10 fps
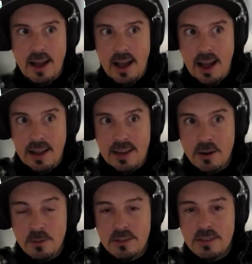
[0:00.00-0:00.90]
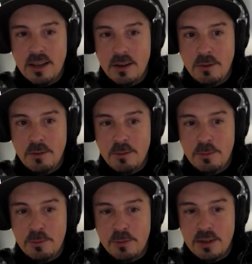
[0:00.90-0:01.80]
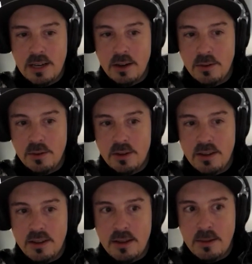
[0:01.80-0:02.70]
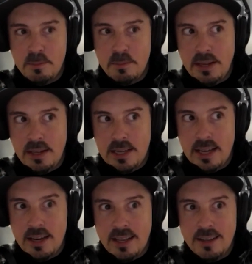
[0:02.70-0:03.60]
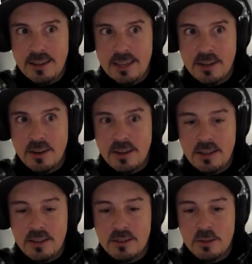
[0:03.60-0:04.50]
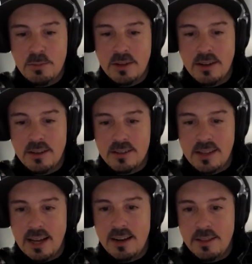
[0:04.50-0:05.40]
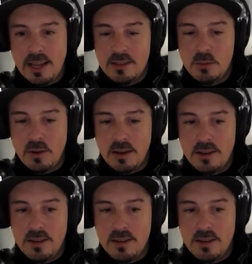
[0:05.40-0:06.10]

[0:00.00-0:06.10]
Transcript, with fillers: I can always tell, you know, beginning Inkarnate users because that that's what